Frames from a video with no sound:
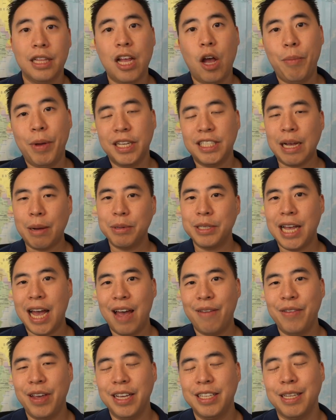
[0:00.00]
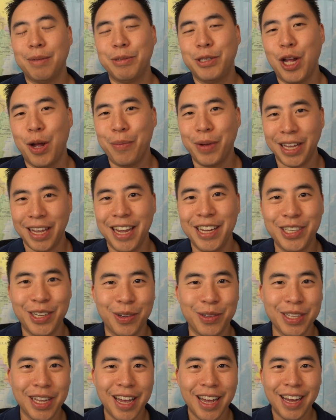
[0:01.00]
Now, because I was having some stomach
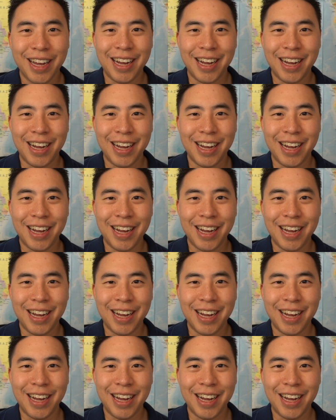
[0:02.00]
issues,